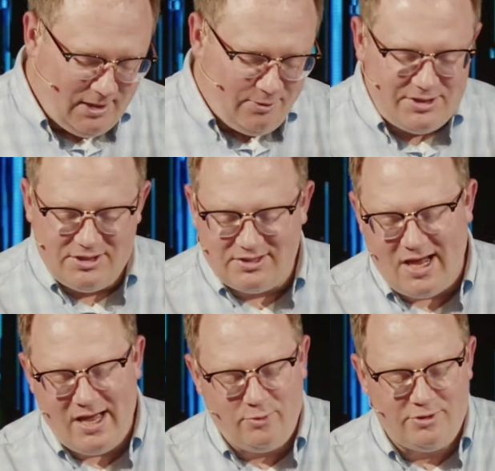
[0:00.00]
Gracious
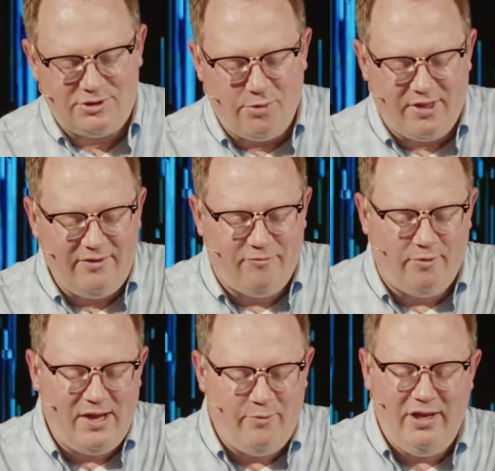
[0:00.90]
God, we're so thankful
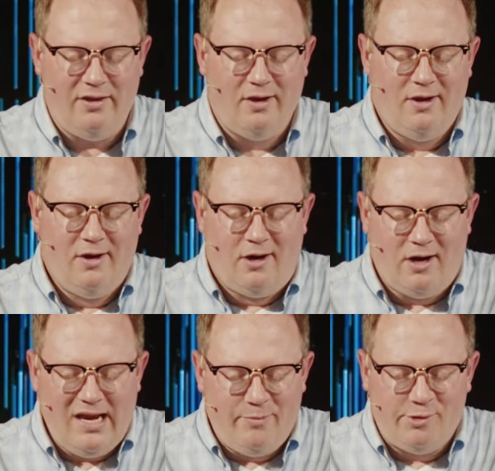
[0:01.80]
that we
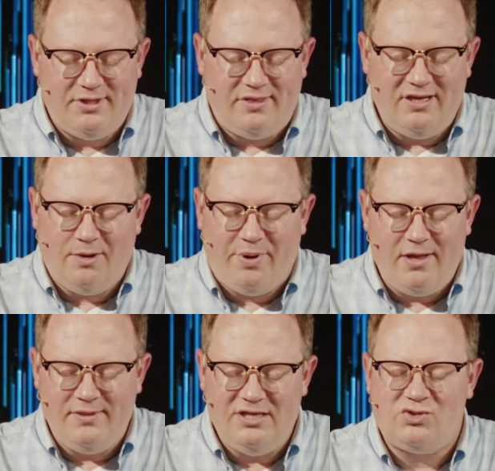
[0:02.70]
are able to think
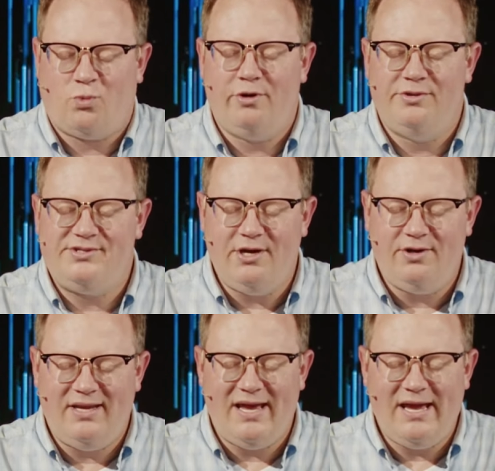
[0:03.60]
upon these words here
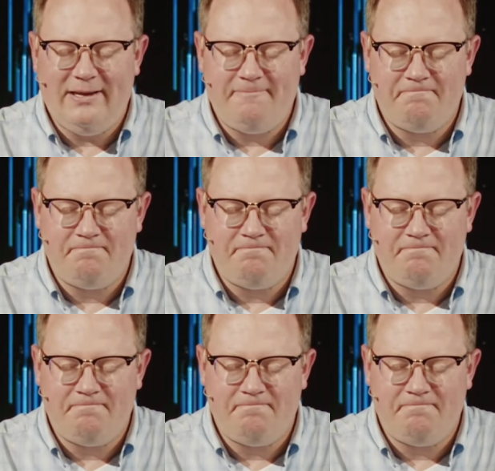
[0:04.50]
today,